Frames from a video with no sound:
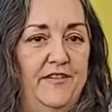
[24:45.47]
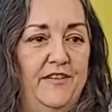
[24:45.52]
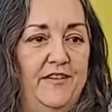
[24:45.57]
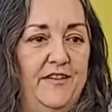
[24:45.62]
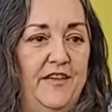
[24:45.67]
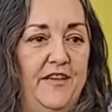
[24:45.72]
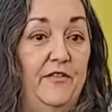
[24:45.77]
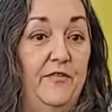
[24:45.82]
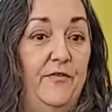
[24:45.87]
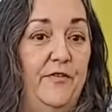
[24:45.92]

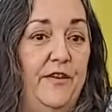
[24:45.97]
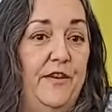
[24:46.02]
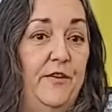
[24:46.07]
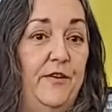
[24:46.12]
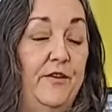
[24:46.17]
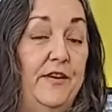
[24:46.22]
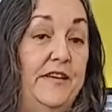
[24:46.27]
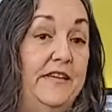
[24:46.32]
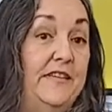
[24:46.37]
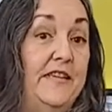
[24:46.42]
And fear
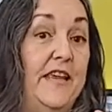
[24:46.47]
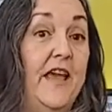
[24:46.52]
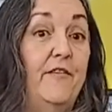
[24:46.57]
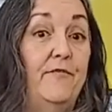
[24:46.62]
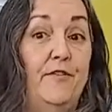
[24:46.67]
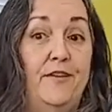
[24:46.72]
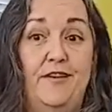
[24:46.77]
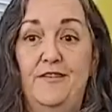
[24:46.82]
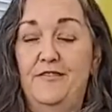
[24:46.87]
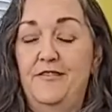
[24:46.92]
is
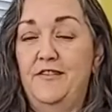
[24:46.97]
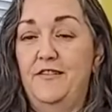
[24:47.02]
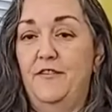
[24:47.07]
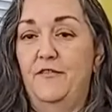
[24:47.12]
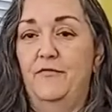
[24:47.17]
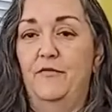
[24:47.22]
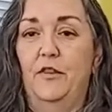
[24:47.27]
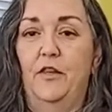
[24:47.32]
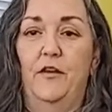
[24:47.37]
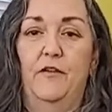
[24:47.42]
evidence of
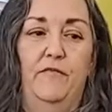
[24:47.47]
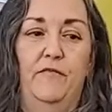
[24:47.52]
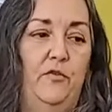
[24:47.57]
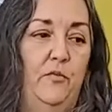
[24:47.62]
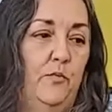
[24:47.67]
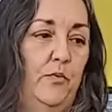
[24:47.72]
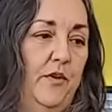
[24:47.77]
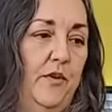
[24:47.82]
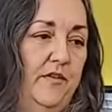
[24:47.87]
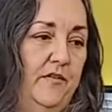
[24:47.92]
love's
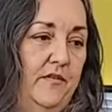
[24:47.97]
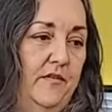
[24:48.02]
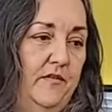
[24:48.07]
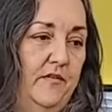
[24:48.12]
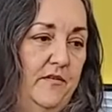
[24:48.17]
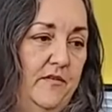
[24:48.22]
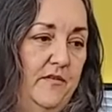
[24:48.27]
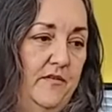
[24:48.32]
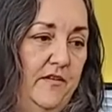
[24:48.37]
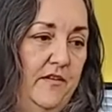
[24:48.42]

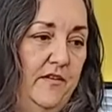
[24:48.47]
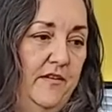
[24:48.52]
presence.